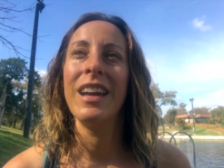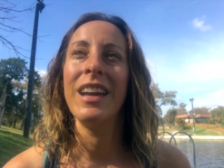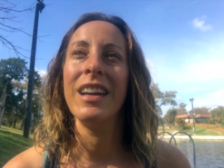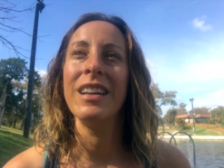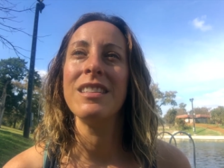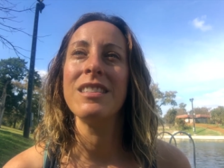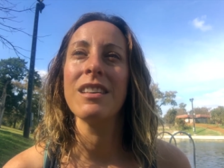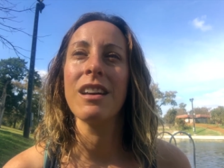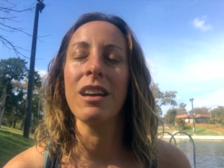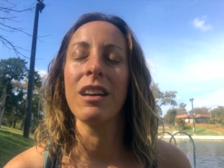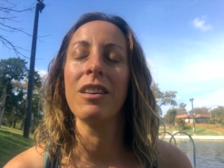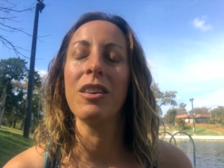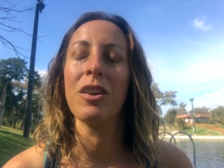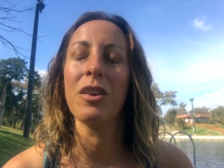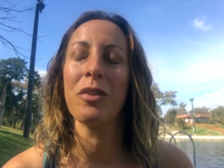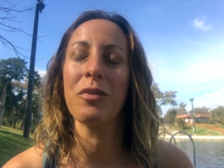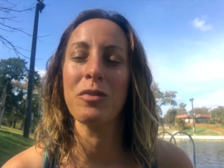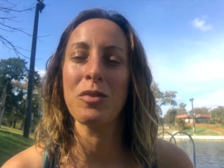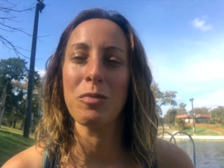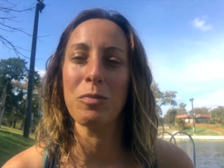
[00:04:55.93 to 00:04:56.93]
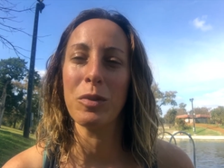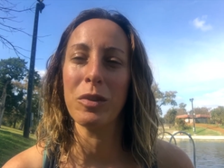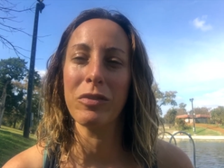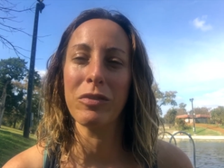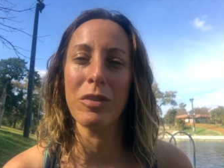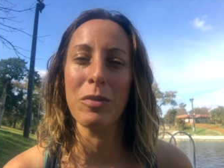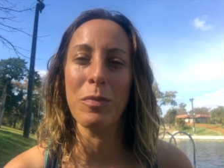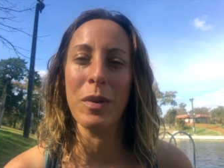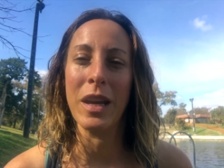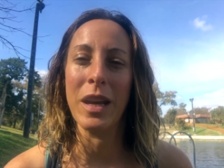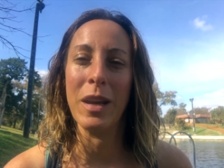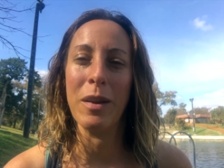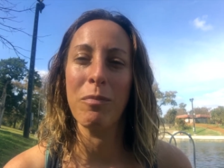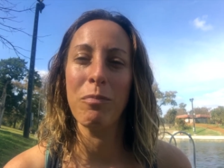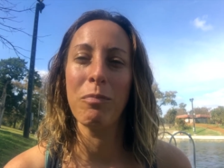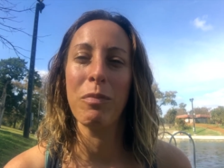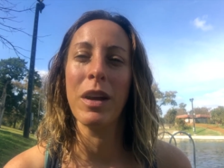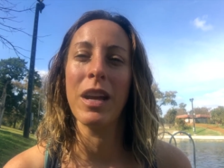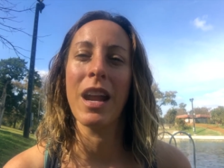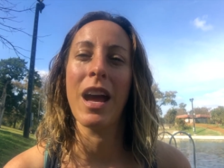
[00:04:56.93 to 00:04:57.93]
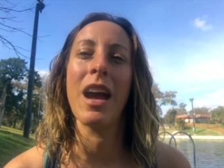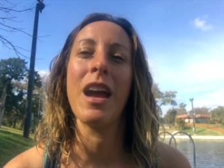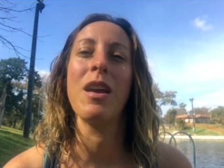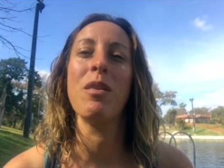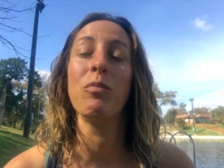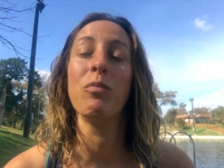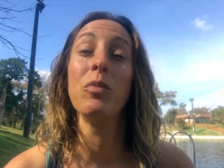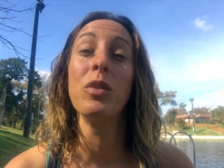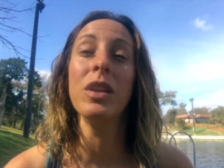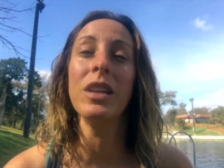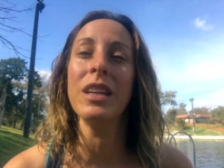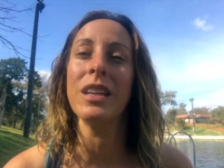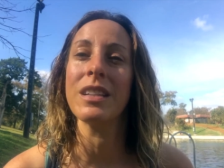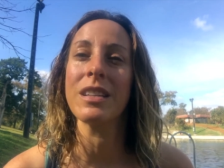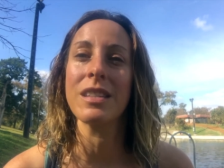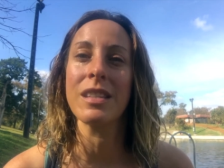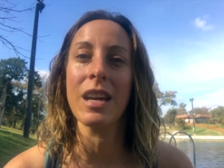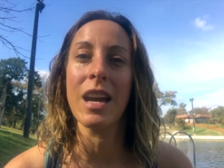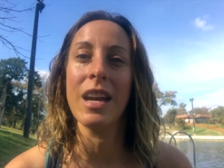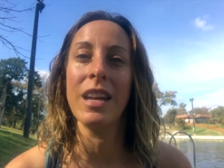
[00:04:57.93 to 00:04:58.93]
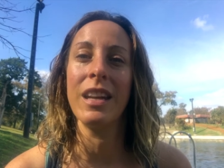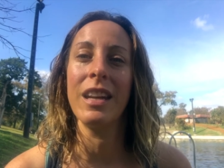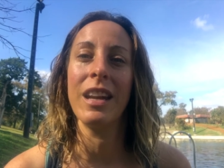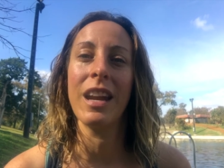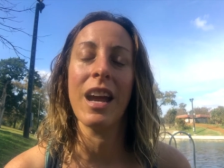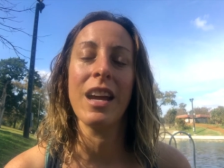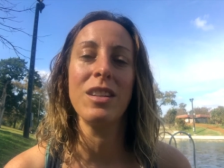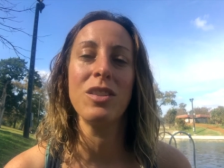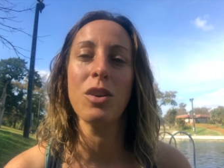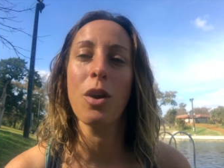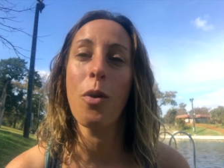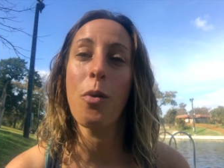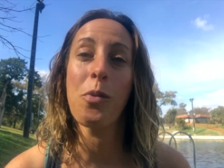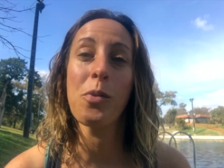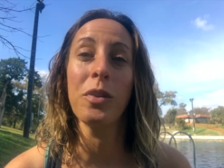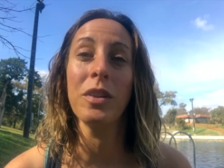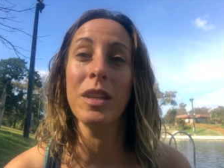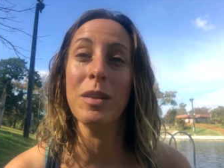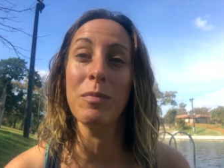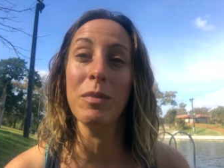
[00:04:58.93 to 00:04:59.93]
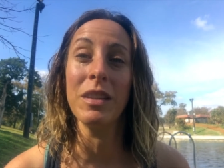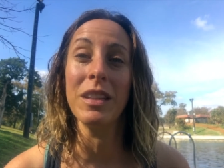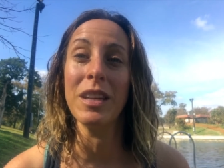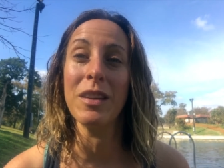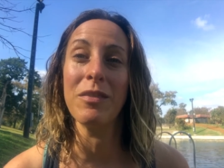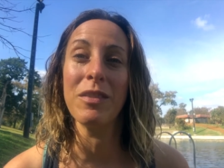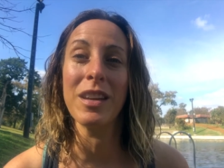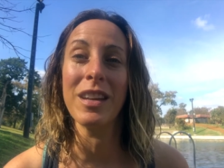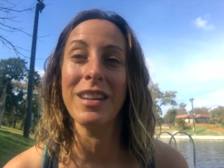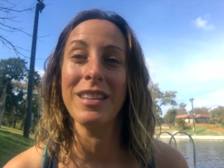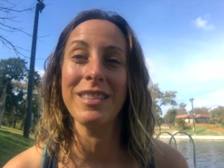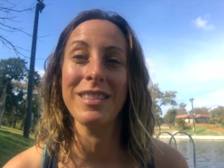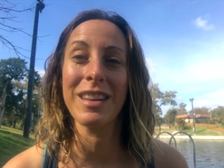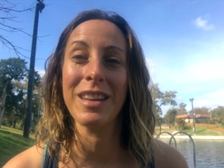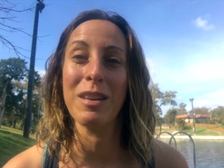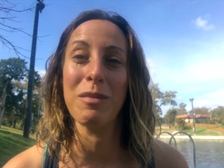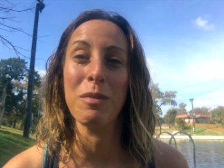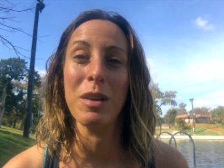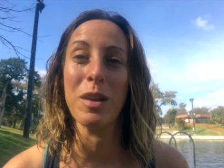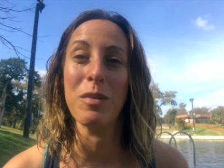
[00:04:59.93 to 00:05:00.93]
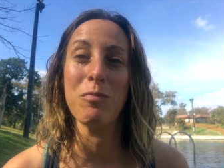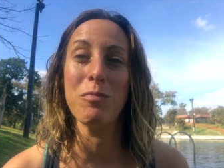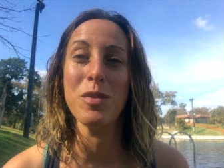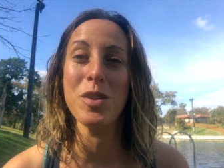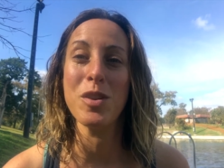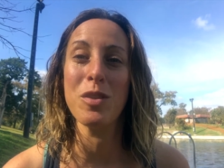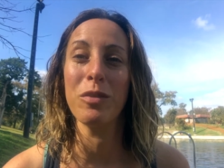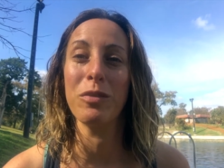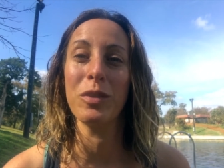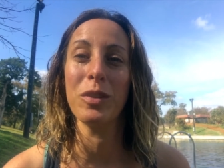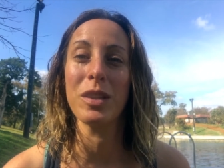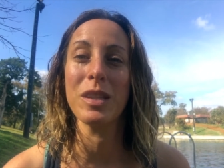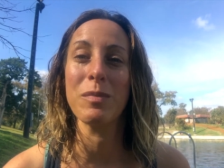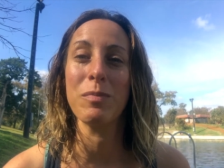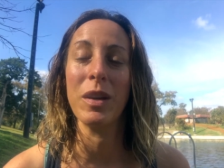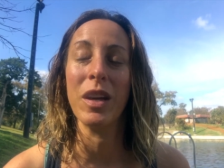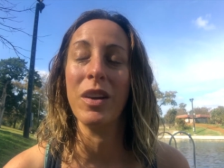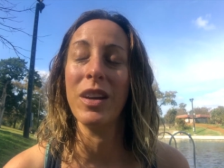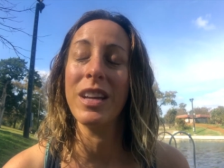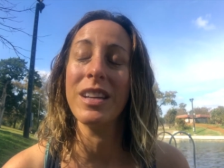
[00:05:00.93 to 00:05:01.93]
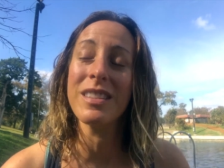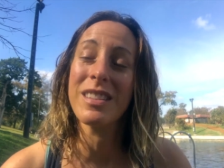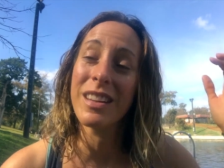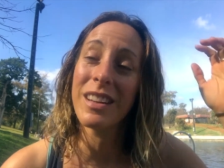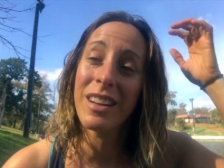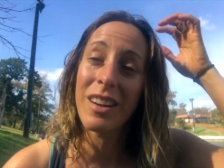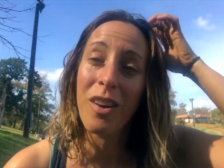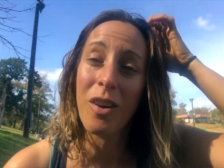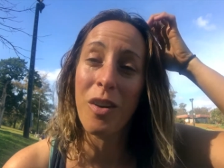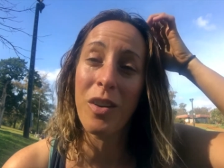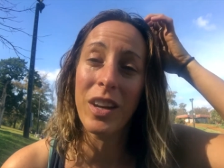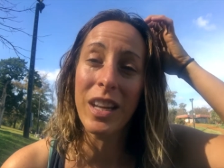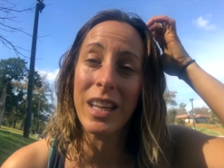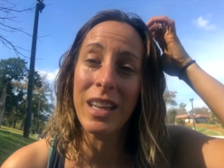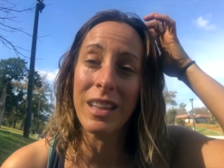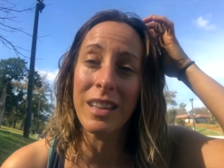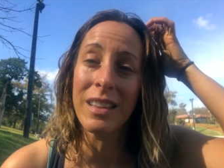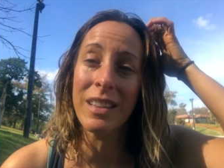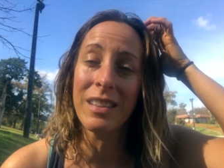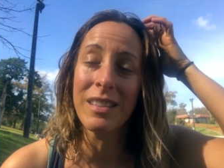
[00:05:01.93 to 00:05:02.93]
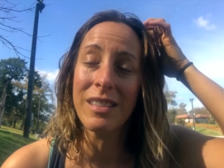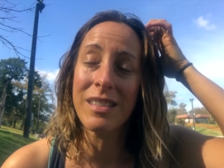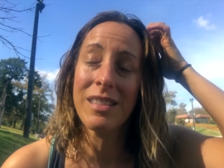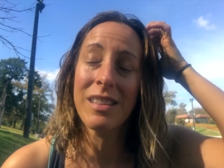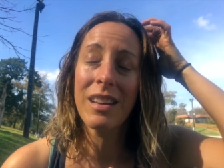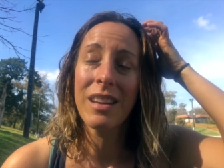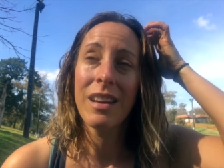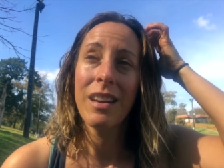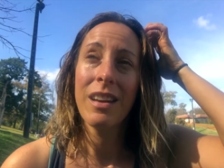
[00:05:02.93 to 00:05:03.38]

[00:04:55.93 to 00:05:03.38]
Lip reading: it's uncomfortable for me, but I am really excited. I totally believe that it's going to be a beautiful experience, and it already is.